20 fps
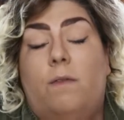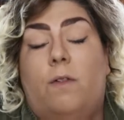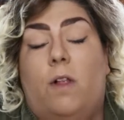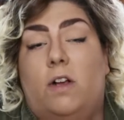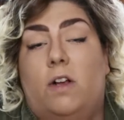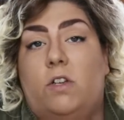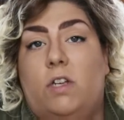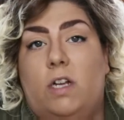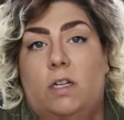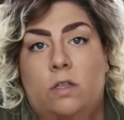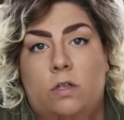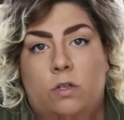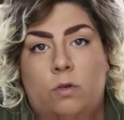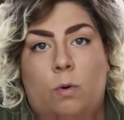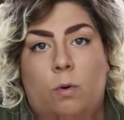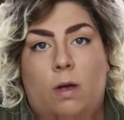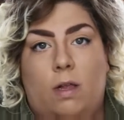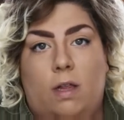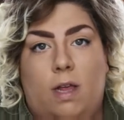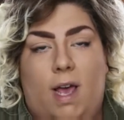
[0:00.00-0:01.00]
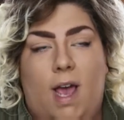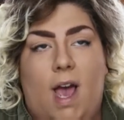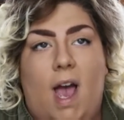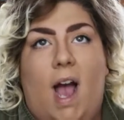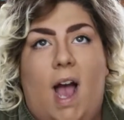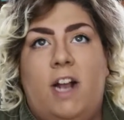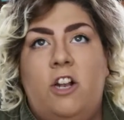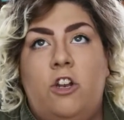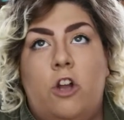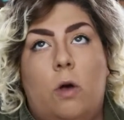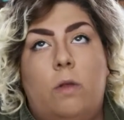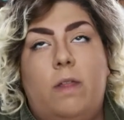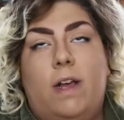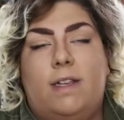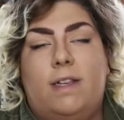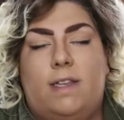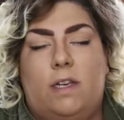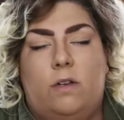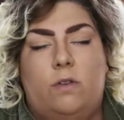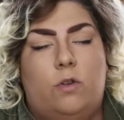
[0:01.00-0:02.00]
flushed down the toilet. I know
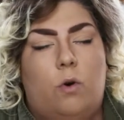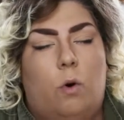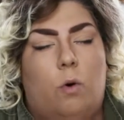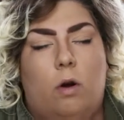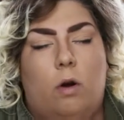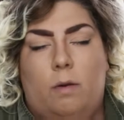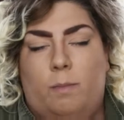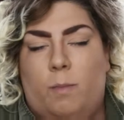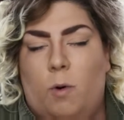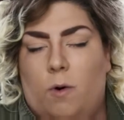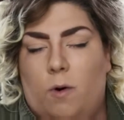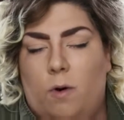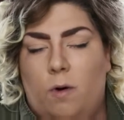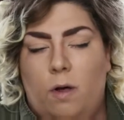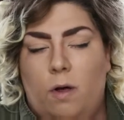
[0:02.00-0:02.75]
that sounds horrible,